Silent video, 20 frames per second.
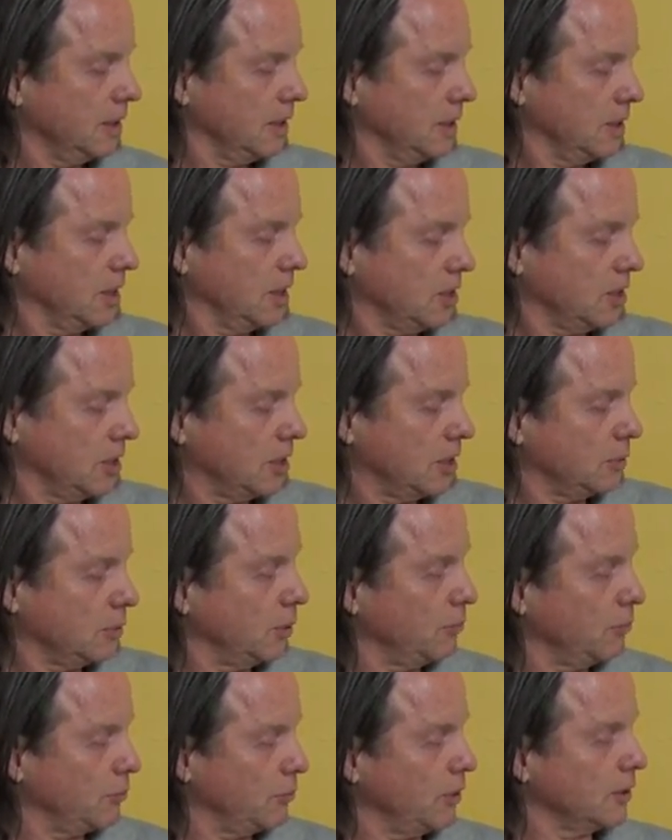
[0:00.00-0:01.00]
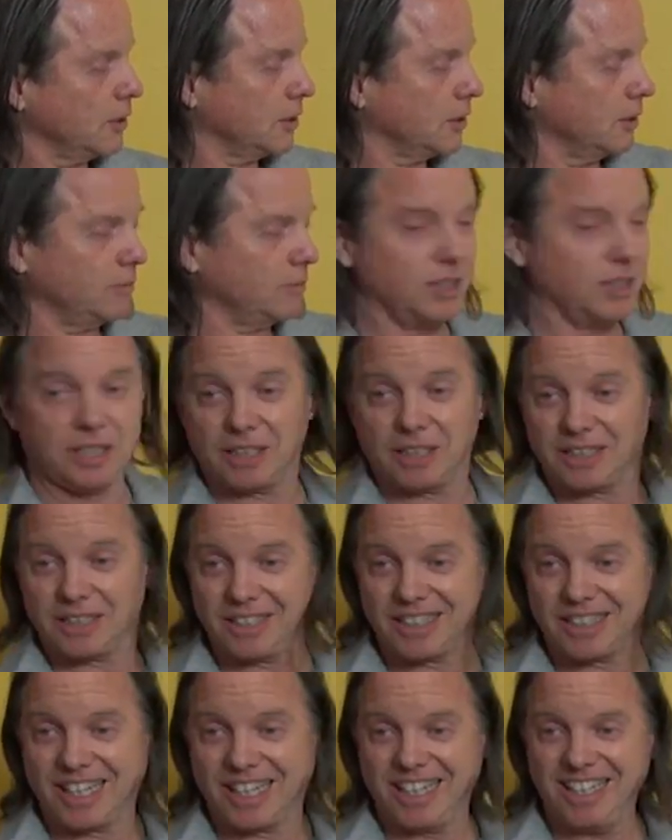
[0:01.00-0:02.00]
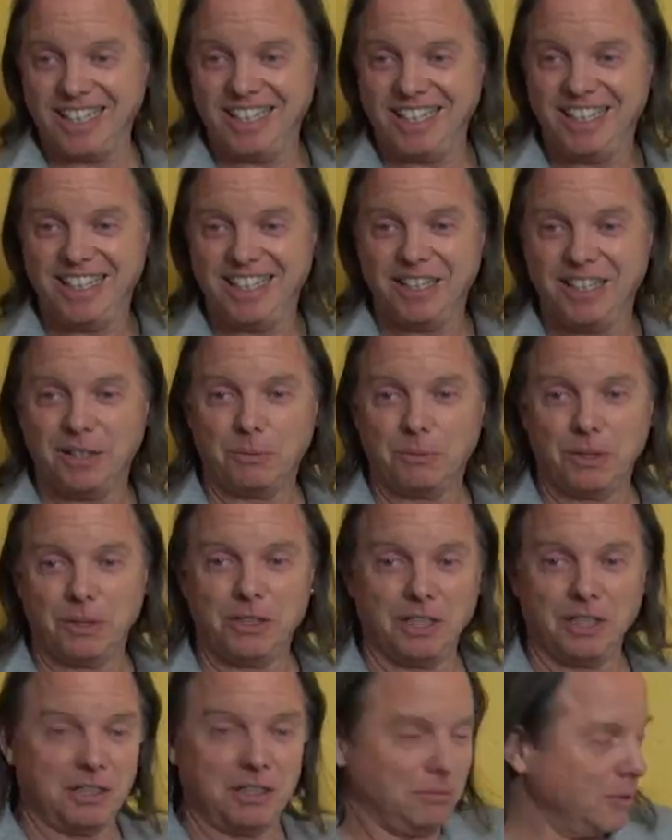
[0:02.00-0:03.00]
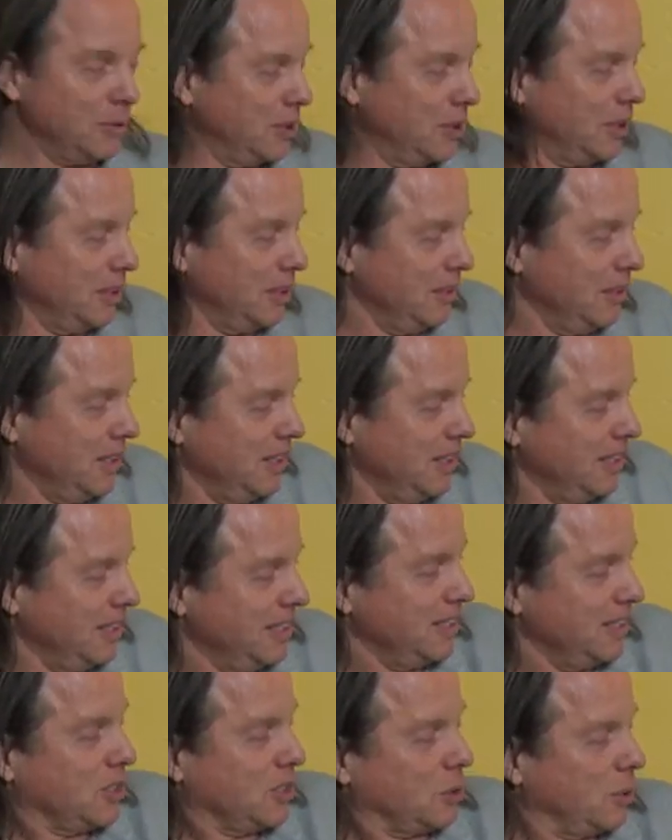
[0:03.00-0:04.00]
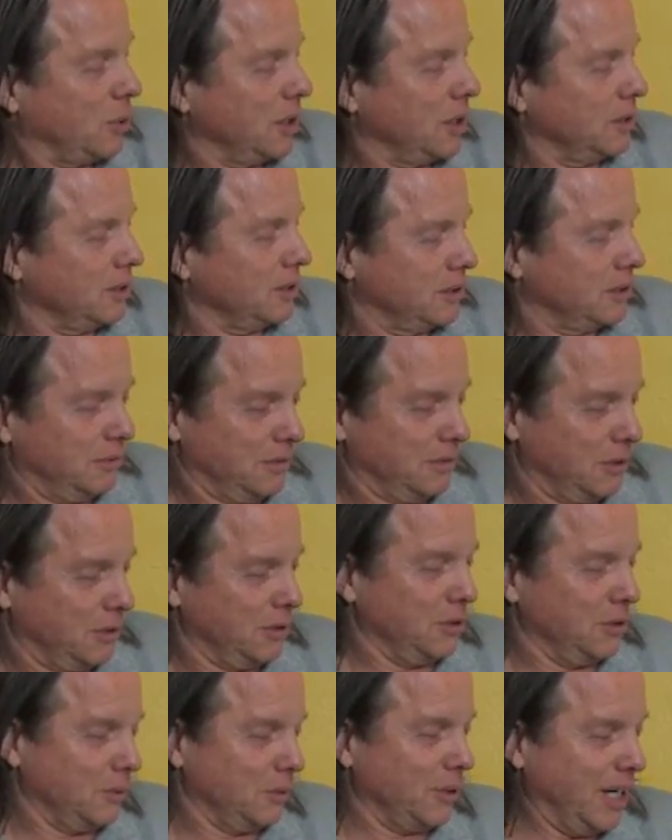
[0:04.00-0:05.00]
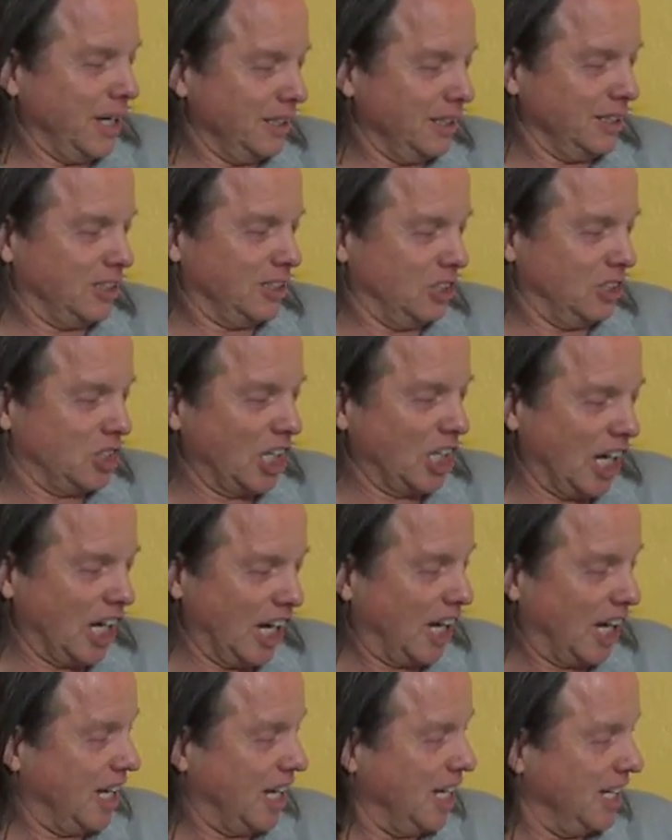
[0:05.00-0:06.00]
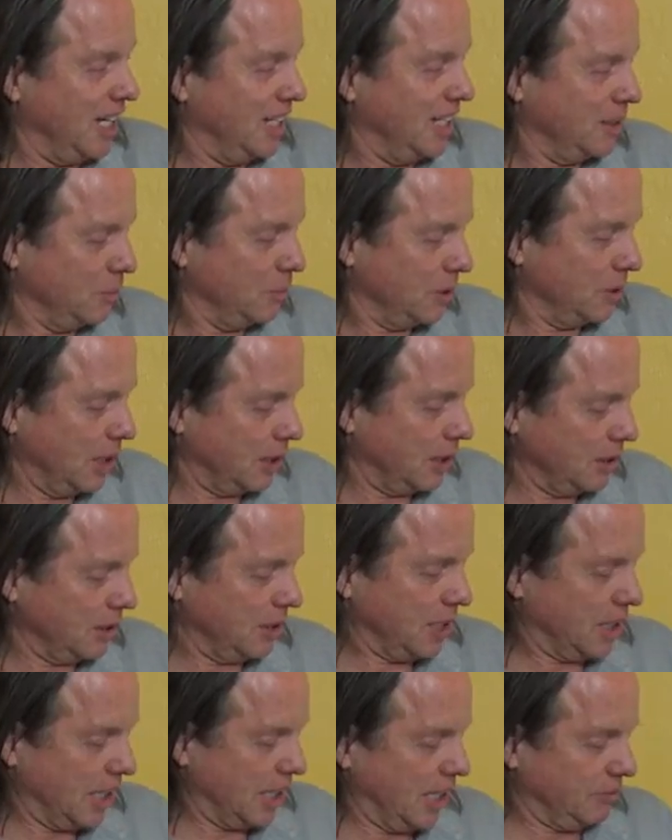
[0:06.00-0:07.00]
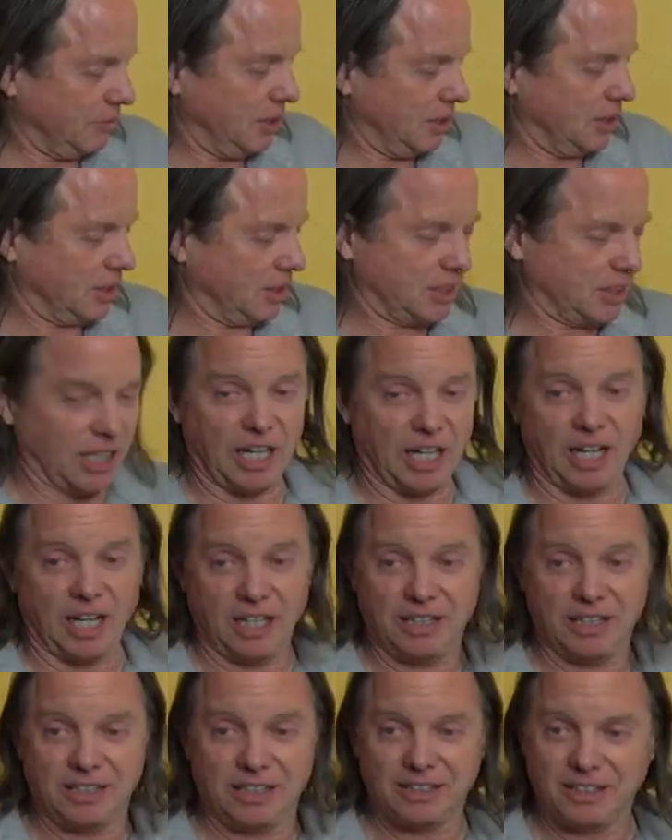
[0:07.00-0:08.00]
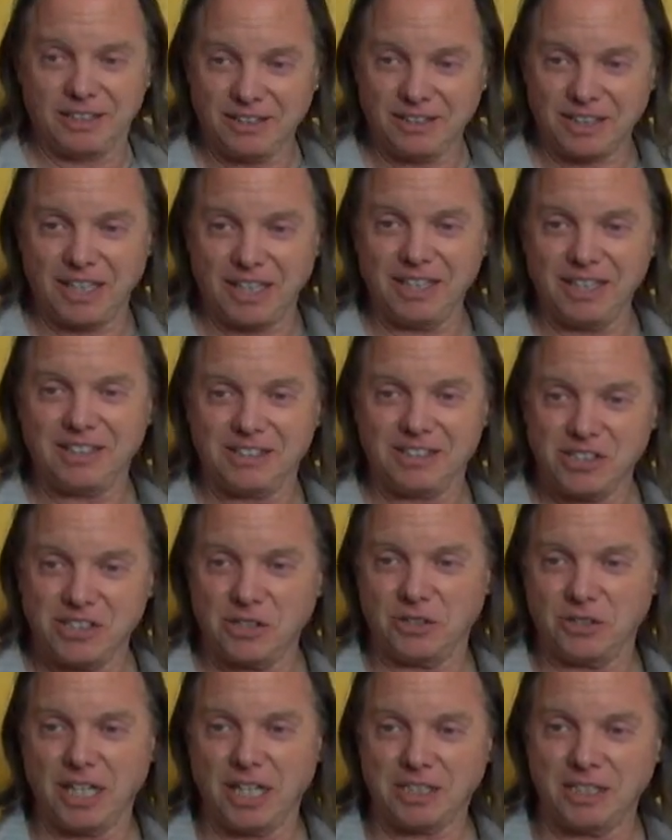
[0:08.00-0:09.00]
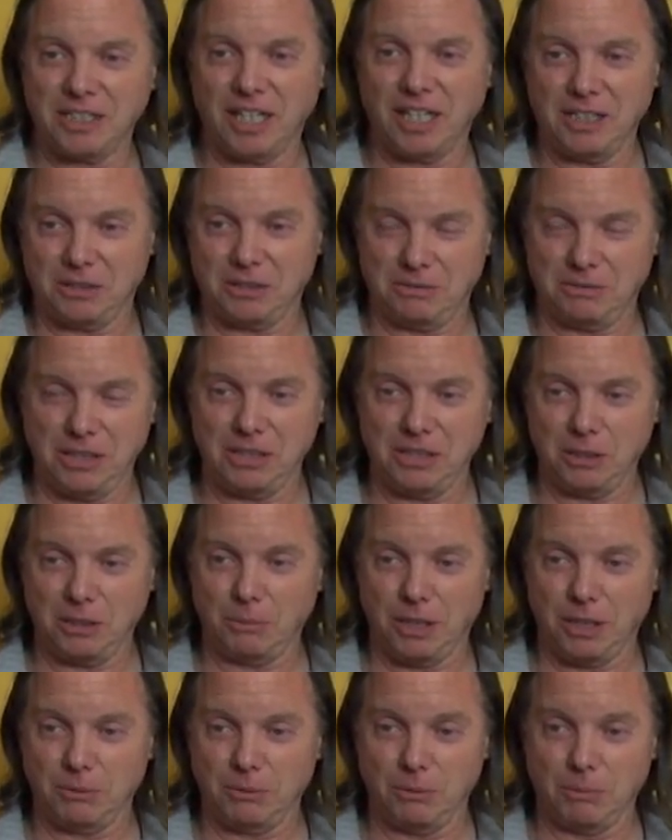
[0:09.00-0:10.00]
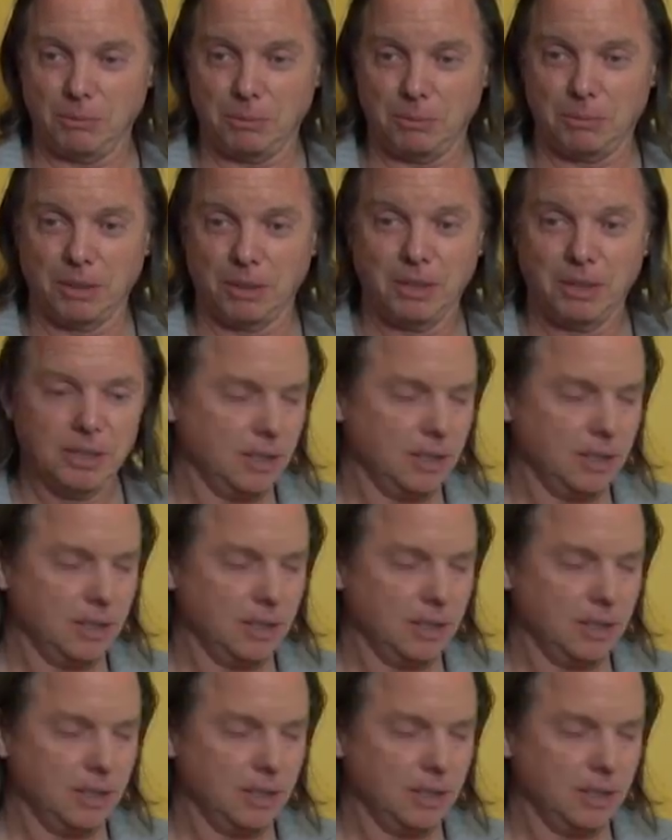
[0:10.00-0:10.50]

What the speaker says: This is the reverse of this, okay? When the squiggles go to the right, it's ja. When they go to the left, it's sa. Okay? So that's a nice, easy way to remember.